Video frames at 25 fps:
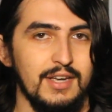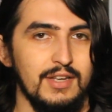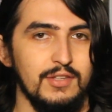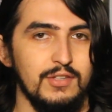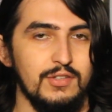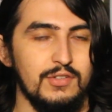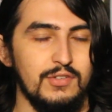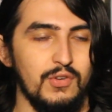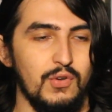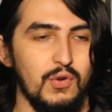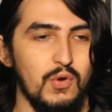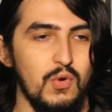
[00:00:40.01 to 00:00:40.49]

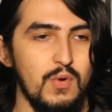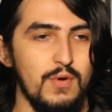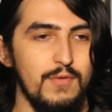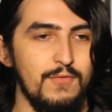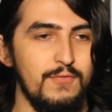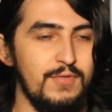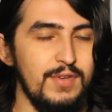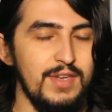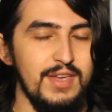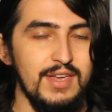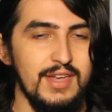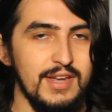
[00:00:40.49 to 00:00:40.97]
So
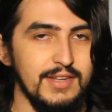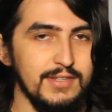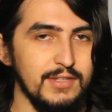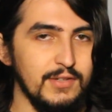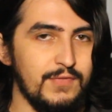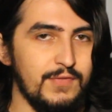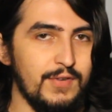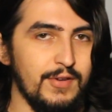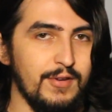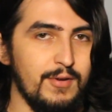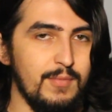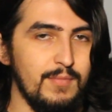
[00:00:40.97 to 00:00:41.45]
V is a
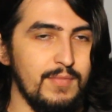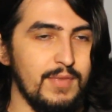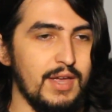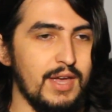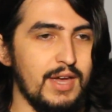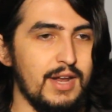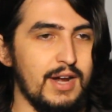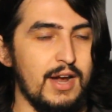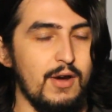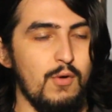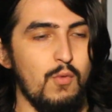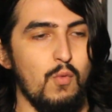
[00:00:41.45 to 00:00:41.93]
film
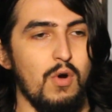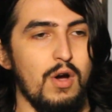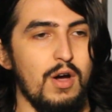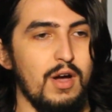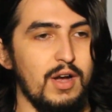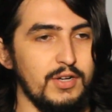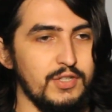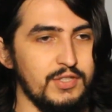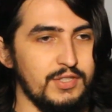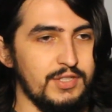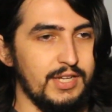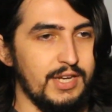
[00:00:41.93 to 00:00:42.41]
that I
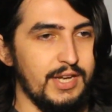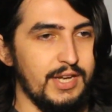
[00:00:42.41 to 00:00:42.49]
watched